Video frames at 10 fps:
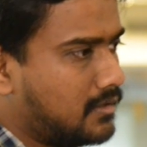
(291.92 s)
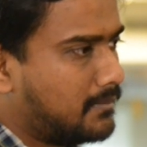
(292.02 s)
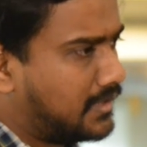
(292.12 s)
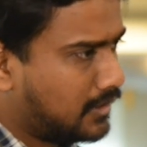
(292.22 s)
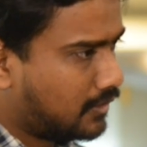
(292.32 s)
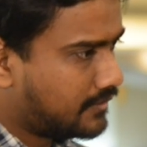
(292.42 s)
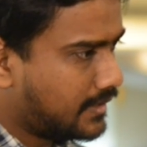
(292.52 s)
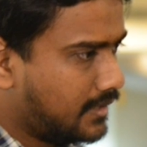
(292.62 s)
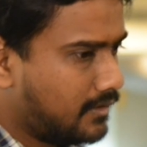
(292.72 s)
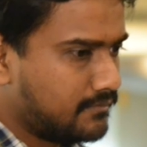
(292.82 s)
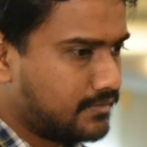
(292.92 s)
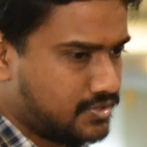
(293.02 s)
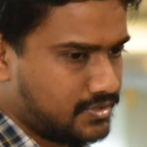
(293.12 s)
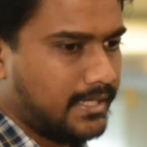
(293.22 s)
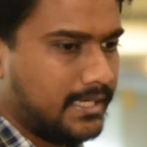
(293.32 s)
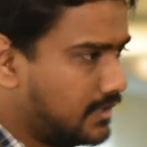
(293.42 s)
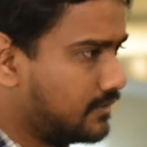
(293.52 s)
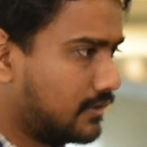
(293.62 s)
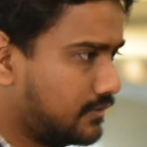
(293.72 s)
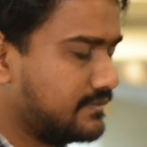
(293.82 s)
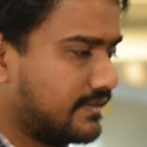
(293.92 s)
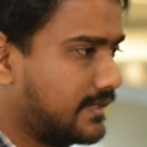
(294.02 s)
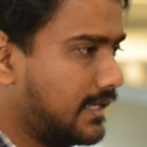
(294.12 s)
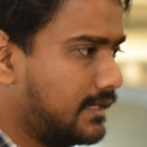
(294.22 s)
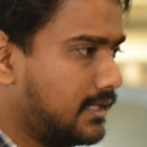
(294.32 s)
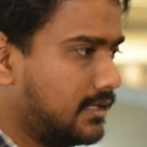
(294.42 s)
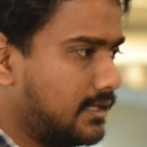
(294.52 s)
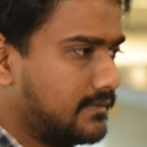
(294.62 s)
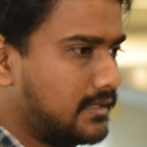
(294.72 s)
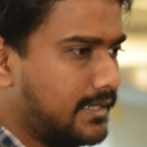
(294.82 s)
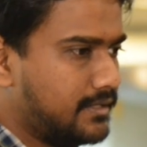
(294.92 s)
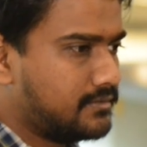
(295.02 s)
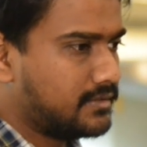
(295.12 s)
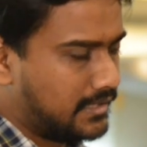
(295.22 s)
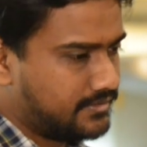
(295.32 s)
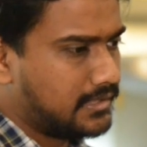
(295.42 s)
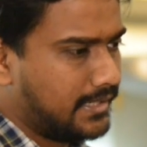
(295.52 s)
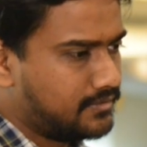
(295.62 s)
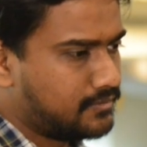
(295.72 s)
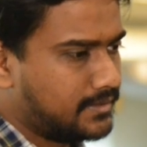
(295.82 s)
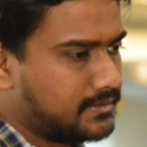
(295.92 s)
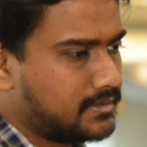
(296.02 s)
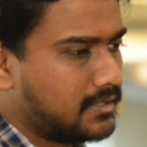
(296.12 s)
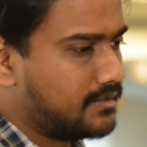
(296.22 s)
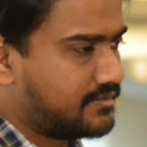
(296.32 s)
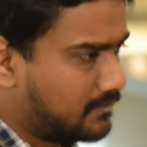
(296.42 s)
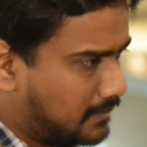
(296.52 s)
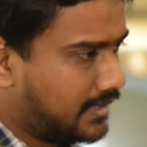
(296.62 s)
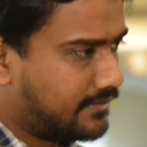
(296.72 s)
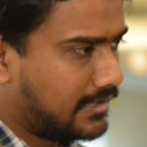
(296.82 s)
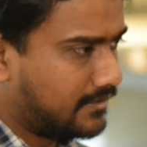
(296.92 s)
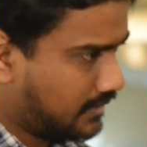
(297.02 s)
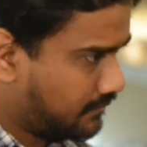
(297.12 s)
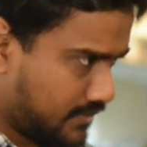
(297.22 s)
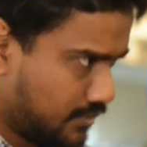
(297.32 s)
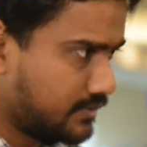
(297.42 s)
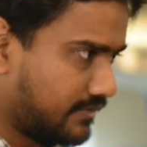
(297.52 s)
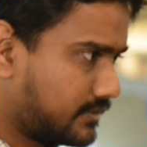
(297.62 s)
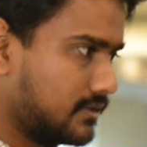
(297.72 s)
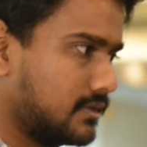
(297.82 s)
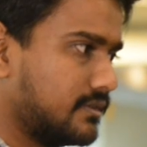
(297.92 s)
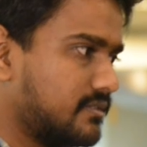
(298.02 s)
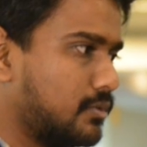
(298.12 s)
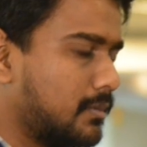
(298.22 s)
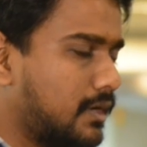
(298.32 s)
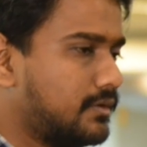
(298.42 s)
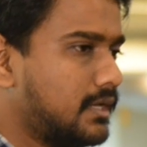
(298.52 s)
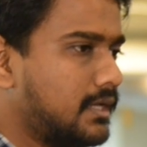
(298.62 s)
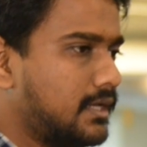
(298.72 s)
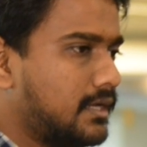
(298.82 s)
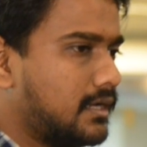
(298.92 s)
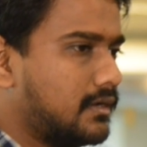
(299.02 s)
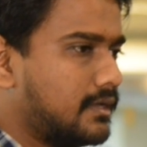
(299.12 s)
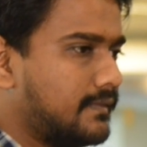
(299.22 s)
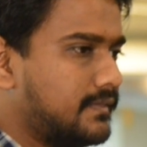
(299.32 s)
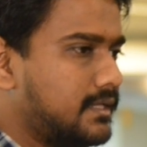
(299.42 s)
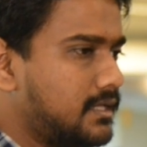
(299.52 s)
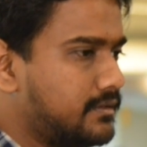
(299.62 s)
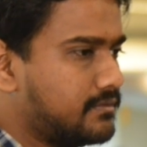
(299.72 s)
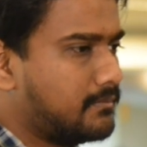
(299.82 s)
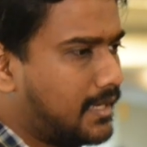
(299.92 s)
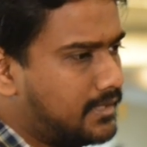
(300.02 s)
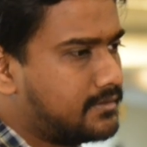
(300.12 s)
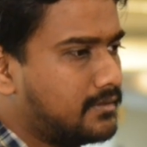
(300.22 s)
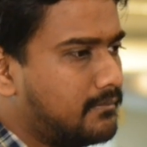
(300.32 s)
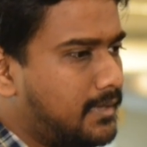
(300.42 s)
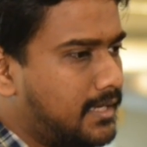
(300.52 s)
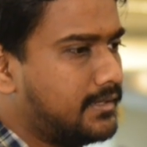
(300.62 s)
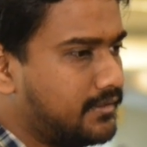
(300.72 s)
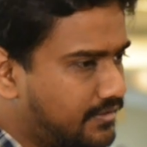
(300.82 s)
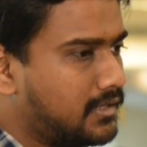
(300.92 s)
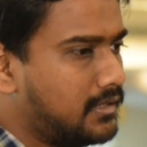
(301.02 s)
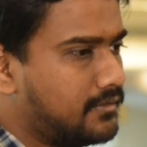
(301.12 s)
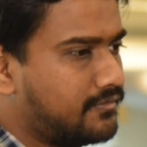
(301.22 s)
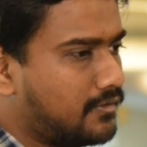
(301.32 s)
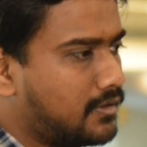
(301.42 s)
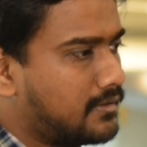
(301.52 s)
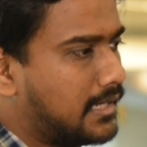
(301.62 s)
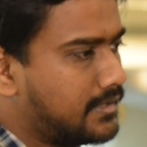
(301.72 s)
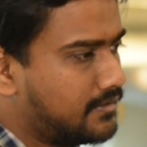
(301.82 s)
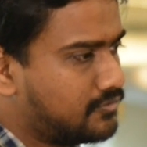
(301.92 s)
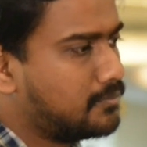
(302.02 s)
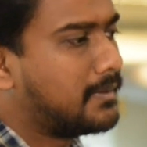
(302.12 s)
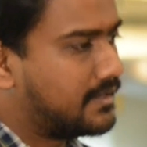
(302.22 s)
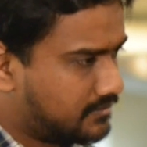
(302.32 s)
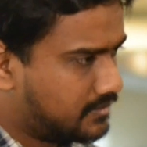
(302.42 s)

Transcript: money laundering, which the ED is also investigating, the links, the alleged links with Sunblink Real Estate, which you just spoke about. These might make it difficult for lenders to pass